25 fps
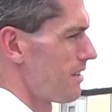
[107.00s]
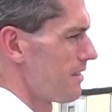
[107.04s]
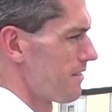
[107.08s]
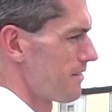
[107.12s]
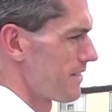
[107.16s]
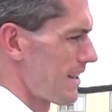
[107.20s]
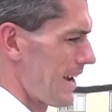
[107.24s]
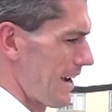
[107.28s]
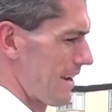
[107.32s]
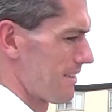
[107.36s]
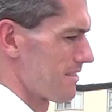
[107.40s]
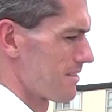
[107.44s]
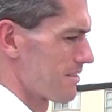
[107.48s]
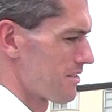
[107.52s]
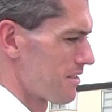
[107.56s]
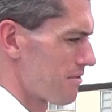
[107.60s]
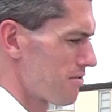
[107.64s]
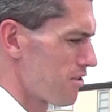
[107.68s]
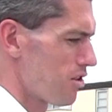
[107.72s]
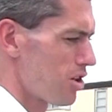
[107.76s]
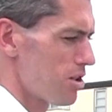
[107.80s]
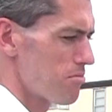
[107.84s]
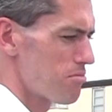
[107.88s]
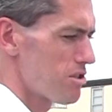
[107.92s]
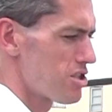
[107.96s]
the
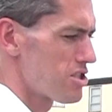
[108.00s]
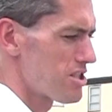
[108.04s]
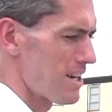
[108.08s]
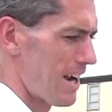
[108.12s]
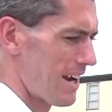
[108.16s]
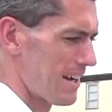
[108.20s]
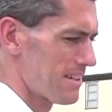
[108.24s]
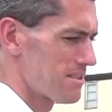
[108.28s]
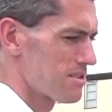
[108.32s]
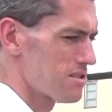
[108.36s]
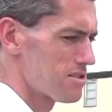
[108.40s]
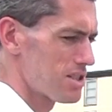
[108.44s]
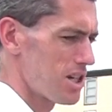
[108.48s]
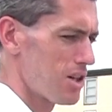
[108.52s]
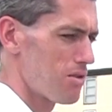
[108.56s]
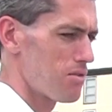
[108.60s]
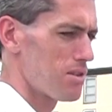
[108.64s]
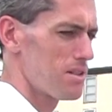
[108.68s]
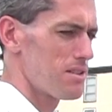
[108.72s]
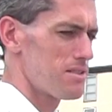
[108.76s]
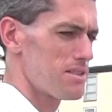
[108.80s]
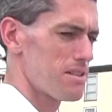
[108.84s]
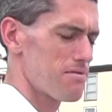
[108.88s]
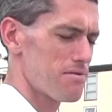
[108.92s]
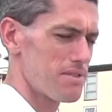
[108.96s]
flybridge adds a
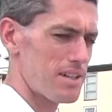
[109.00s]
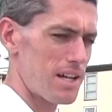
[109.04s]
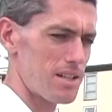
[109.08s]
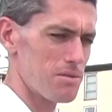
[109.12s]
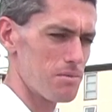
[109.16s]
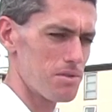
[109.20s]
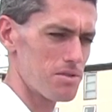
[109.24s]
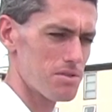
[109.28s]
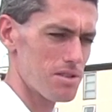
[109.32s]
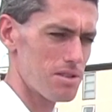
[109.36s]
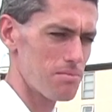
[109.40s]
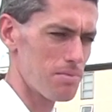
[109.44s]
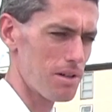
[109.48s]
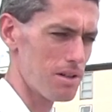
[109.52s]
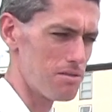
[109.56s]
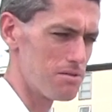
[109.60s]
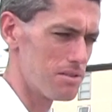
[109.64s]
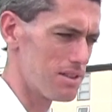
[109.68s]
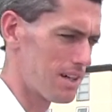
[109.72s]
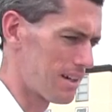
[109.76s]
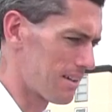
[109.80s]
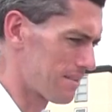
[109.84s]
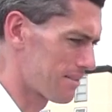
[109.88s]
totally different element to the boat.